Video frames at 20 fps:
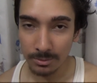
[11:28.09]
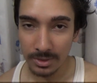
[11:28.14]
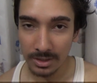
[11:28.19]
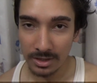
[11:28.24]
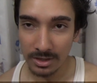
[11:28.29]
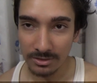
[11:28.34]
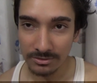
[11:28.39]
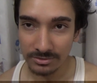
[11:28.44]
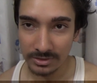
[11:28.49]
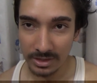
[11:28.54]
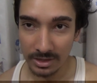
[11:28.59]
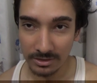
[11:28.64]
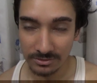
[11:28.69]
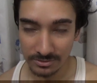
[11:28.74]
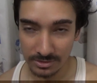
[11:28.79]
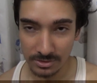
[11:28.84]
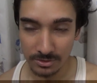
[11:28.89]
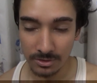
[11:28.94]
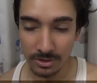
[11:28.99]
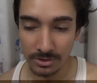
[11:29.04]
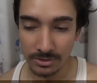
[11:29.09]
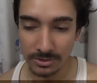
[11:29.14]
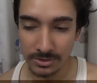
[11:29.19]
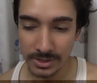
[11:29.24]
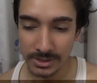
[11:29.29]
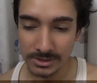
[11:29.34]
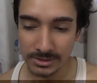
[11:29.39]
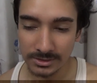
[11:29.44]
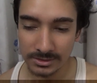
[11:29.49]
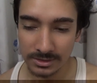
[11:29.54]
East Asian
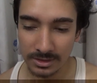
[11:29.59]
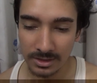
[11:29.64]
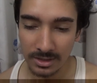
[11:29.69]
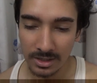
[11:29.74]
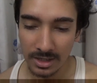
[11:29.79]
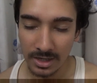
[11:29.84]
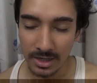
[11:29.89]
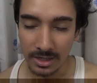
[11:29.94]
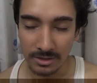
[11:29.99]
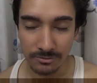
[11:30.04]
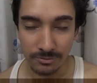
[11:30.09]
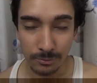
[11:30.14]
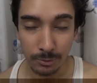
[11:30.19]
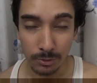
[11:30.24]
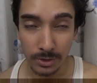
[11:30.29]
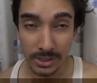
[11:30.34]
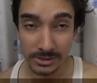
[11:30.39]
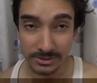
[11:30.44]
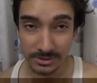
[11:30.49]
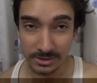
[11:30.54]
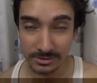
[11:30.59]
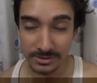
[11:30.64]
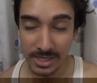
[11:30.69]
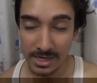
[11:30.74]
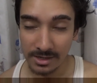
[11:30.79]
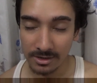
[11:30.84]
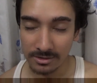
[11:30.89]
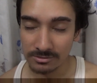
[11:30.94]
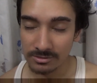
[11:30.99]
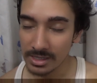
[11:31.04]
countries and 4 Asian
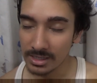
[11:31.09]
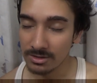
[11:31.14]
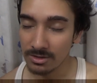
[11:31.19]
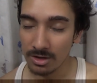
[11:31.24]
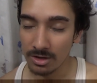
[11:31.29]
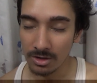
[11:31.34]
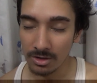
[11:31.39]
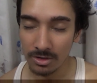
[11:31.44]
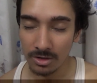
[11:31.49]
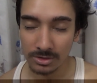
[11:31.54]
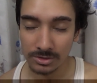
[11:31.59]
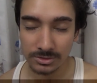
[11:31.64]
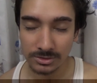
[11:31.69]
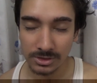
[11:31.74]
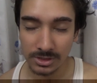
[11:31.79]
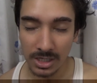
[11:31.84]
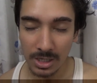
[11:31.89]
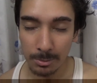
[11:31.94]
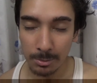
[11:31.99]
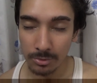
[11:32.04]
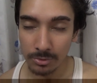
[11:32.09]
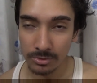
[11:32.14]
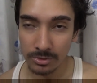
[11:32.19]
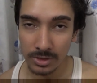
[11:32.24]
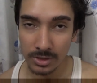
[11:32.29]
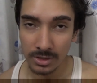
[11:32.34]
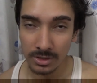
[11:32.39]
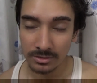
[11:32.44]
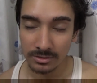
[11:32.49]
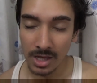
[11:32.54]
tigers like Hong Kong, Singapore,
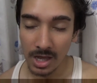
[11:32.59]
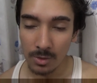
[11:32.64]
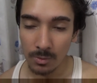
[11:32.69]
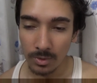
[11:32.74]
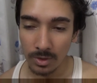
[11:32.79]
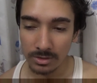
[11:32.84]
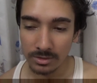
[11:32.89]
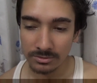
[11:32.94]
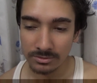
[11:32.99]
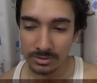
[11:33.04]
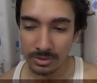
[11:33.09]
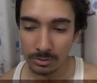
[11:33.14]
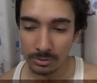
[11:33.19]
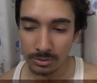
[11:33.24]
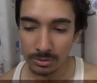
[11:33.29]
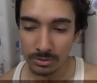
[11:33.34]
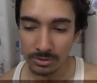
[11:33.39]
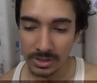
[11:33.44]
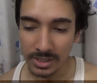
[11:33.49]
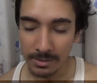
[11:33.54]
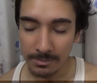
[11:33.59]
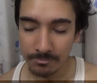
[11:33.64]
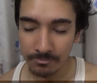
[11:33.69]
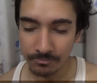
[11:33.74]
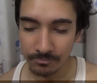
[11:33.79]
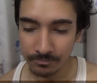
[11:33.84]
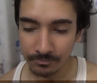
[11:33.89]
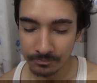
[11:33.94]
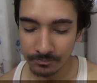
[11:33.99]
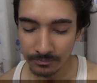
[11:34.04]
Taiwan, South Korea,
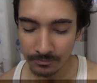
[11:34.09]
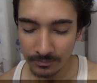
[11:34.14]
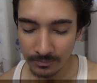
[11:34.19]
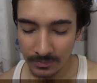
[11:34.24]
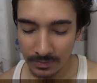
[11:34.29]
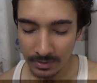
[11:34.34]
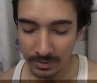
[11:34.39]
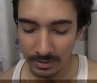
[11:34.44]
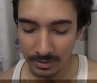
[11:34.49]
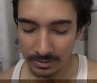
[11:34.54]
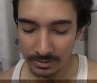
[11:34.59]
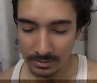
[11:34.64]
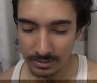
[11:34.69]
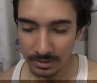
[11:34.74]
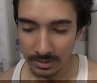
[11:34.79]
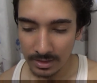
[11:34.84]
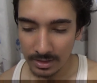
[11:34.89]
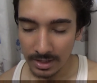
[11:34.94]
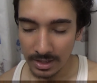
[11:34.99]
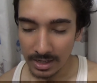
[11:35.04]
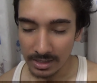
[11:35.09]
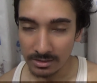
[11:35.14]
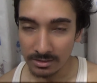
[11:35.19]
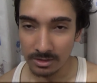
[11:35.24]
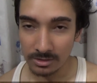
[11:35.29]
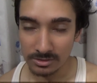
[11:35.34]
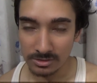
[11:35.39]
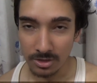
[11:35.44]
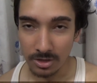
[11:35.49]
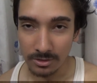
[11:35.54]
and
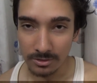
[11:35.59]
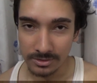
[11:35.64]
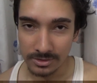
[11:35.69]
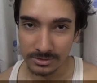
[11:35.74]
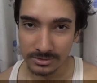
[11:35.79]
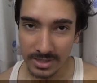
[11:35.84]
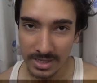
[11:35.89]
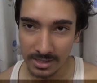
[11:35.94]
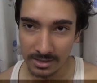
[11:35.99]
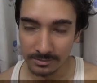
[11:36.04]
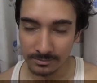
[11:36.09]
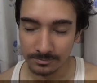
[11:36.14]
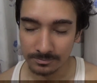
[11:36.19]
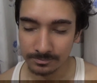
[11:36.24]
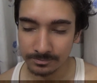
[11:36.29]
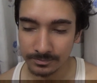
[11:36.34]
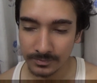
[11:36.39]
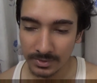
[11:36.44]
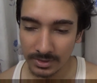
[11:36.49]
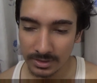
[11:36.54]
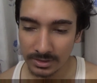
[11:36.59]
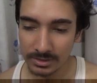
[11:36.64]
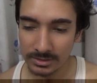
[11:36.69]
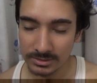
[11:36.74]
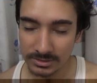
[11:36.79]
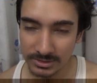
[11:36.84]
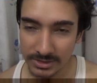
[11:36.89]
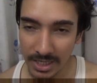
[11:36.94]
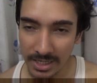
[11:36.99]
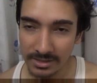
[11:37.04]
other countries like
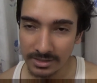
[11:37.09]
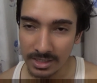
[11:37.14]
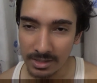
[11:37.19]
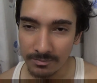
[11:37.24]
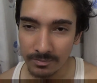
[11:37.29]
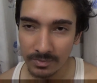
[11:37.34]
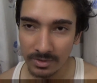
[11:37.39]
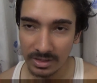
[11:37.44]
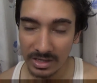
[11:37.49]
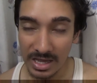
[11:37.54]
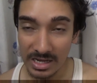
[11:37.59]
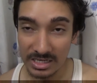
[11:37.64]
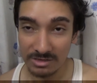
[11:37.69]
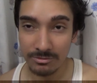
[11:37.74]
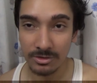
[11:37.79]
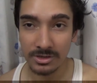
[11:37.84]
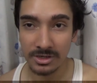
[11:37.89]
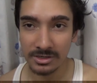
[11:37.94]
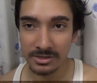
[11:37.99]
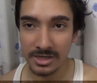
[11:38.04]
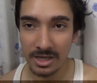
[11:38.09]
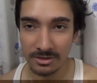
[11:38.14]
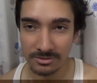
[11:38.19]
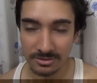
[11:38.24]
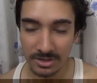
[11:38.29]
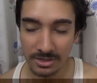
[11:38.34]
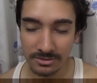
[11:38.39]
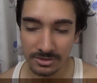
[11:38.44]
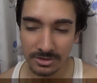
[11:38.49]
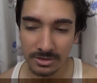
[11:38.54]
China, and even India is
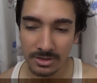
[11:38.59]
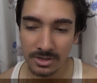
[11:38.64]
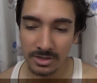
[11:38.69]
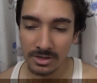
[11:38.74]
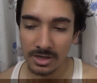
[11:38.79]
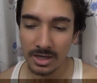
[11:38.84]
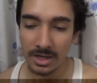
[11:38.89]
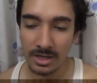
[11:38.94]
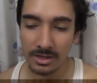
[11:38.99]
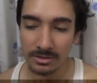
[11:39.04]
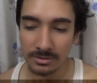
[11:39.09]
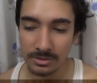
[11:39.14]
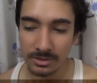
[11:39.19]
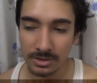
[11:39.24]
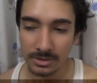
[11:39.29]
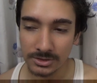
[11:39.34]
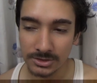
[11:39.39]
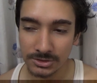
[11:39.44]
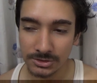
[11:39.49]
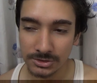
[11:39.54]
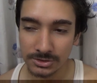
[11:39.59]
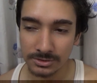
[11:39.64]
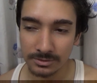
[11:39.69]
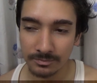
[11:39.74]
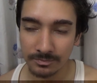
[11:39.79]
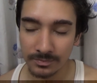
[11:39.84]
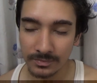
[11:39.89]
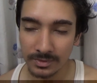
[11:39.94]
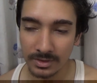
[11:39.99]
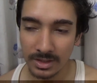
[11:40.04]
rising, and this
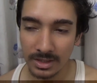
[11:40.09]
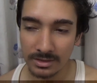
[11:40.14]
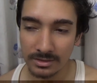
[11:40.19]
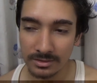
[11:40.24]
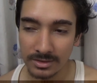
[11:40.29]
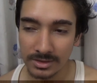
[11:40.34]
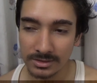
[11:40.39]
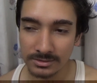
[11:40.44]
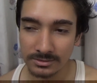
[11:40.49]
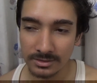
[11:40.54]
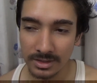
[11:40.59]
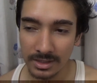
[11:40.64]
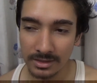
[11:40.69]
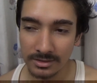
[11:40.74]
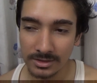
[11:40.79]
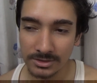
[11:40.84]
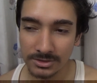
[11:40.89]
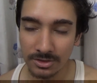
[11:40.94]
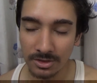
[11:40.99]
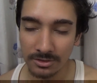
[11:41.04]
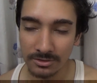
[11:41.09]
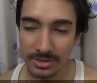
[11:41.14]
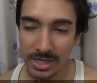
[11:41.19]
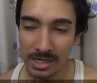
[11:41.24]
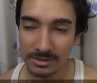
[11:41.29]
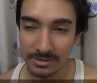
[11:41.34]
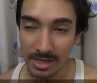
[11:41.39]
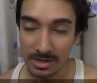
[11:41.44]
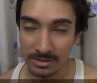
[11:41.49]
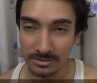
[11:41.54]
country
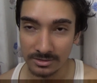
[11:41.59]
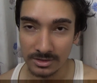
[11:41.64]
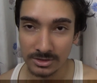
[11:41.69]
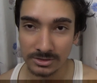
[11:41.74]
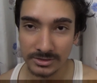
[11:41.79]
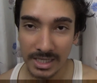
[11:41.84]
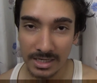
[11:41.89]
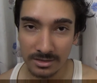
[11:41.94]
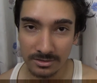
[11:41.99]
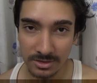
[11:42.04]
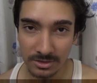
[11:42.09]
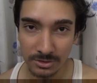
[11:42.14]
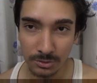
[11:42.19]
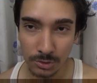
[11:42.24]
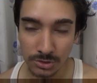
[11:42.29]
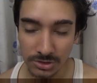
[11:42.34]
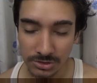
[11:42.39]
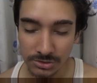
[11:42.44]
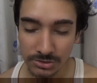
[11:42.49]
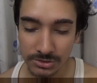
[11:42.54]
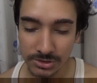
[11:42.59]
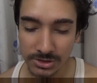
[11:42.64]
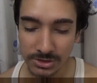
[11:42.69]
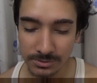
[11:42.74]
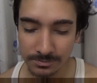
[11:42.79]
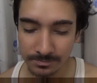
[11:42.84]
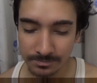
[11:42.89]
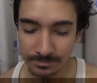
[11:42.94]
are challenging those histories,